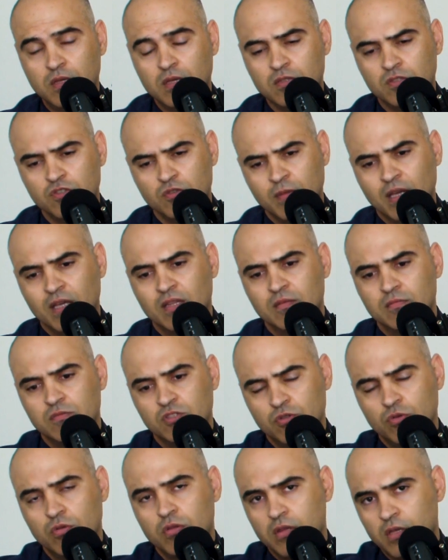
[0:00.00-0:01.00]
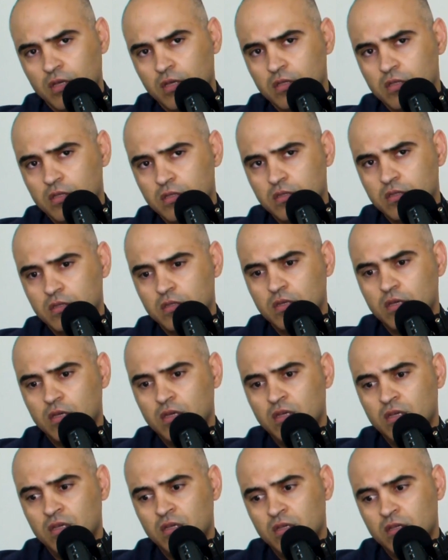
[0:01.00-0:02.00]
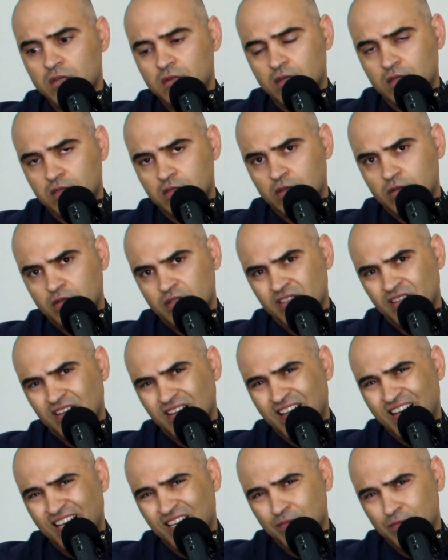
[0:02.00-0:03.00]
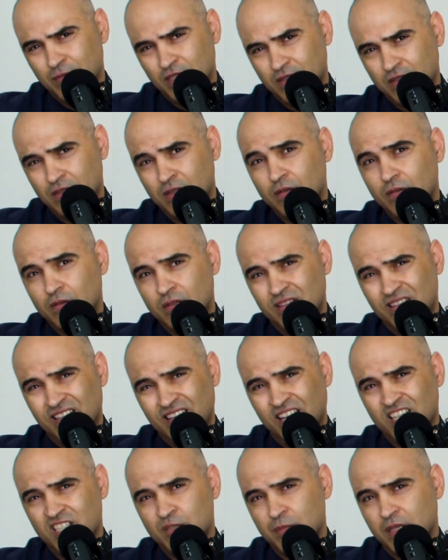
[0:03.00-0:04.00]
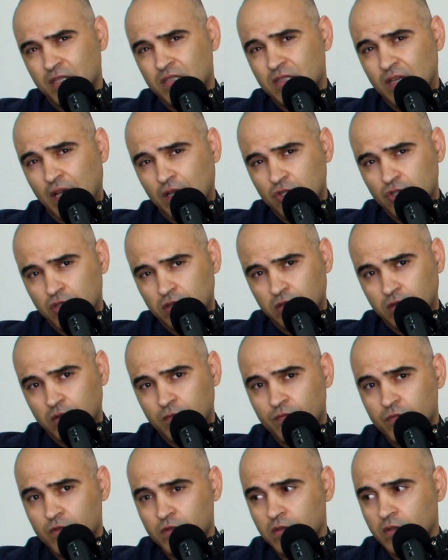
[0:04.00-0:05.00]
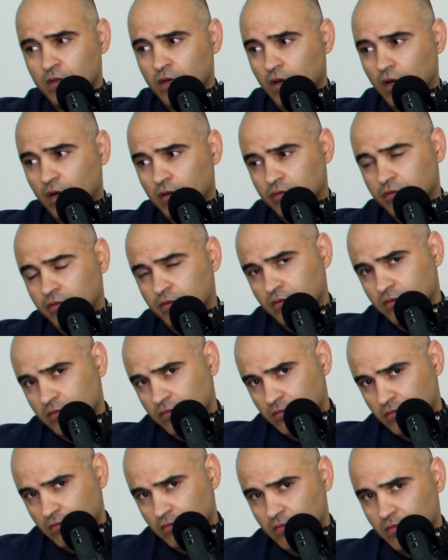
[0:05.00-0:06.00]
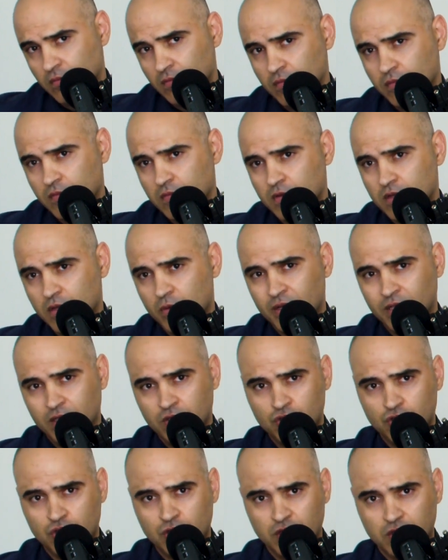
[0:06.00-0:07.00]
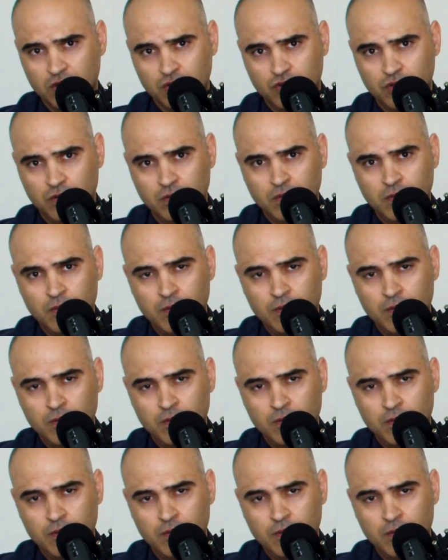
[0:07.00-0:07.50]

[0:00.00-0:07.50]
and to make them do things that are in alignment with the expectation of the one in charge.